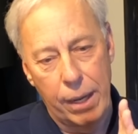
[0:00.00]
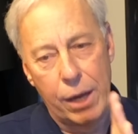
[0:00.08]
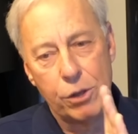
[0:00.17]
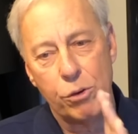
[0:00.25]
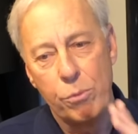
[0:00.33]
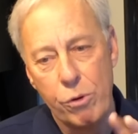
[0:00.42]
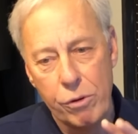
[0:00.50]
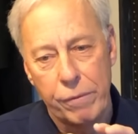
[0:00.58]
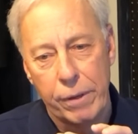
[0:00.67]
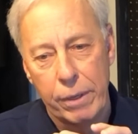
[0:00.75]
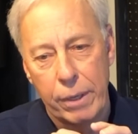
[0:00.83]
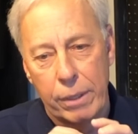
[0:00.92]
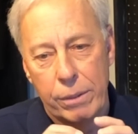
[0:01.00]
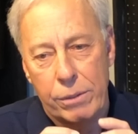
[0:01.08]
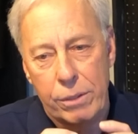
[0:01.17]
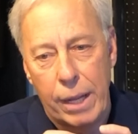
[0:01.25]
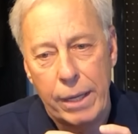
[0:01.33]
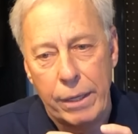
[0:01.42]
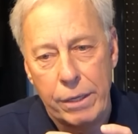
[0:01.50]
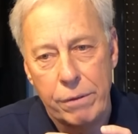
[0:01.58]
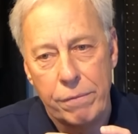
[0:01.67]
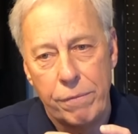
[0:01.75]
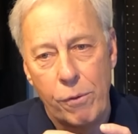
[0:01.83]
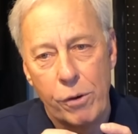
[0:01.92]
As you move it, it slightly
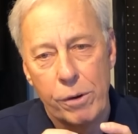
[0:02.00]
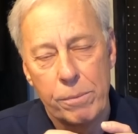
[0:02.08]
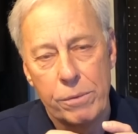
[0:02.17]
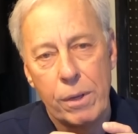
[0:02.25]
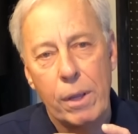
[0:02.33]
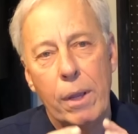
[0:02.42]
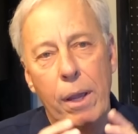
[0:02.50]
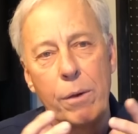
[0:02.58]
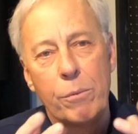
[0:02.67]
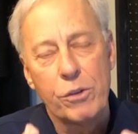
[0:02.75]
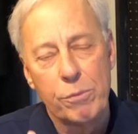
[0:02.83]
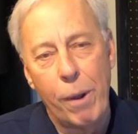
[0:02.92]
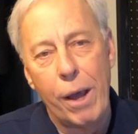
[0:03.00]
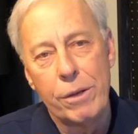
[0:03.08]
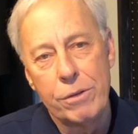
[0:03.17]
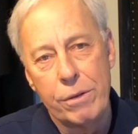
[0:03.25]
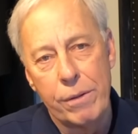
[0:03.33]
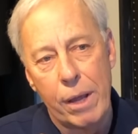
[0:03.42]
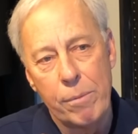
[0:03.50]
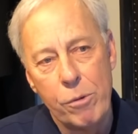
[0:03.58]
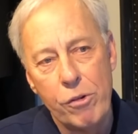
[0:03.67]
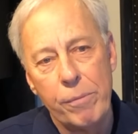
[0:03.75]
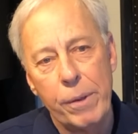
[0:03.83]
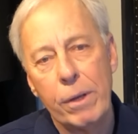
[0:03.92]
deforms and responds to that
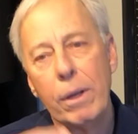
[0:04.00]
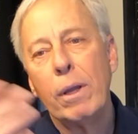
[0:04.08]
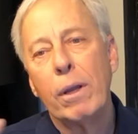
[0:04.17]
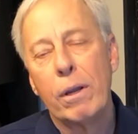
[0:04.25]
movement,